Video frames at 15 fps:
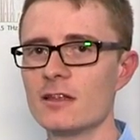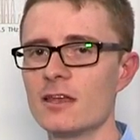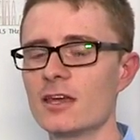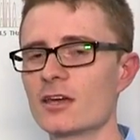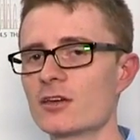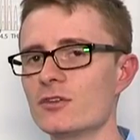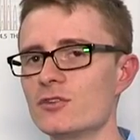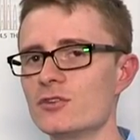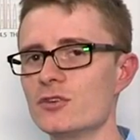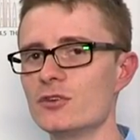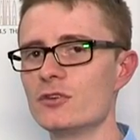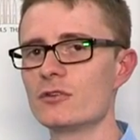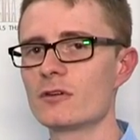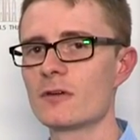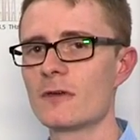It can
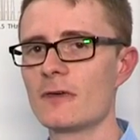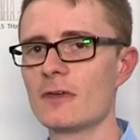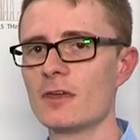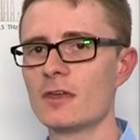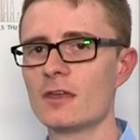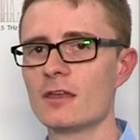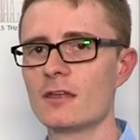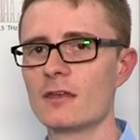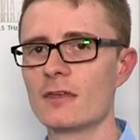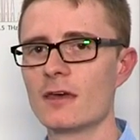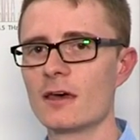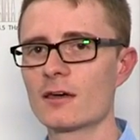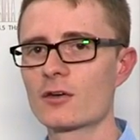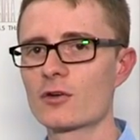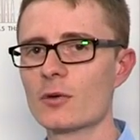do
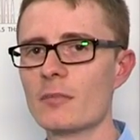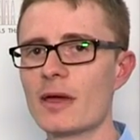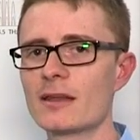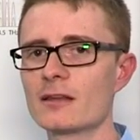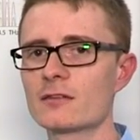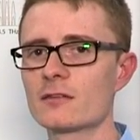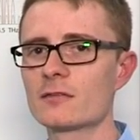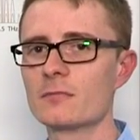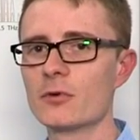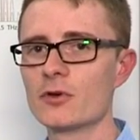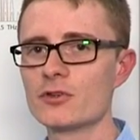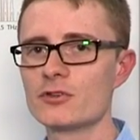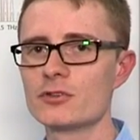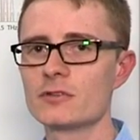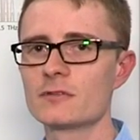chromatic
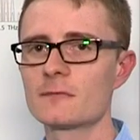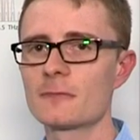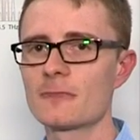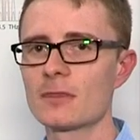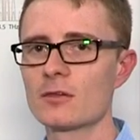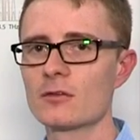dispersion,